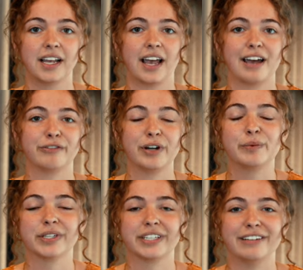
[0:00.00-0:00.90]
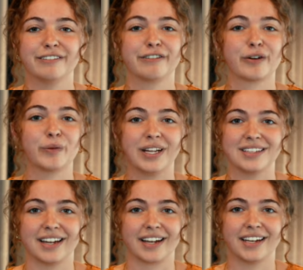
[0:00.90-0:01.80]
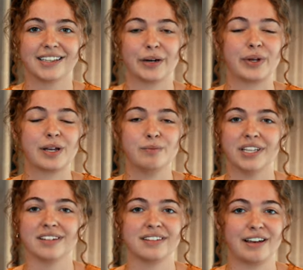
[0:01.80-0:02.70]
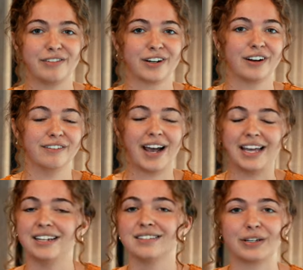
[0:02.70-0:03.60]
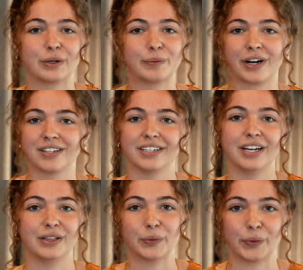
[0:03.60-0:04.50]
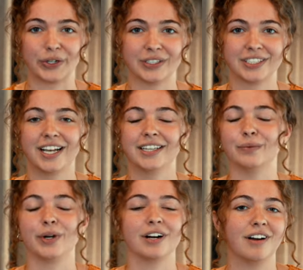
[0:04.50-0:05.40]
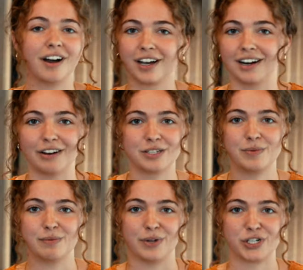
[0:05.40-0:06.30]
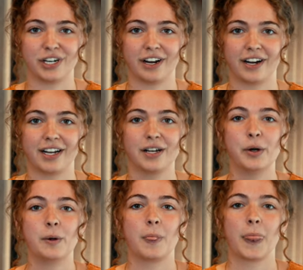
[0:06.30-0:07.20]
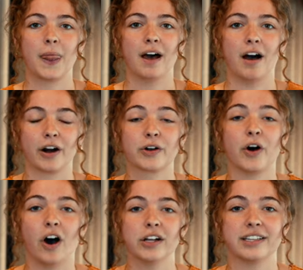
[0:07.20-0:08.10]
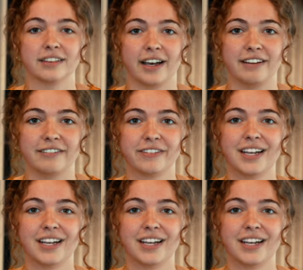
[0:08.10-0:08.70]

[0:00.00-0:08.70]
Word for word: If we believe for 1 second that we can be the savior of any single person in the world, then we are not cut out to be a missionary. Our call in life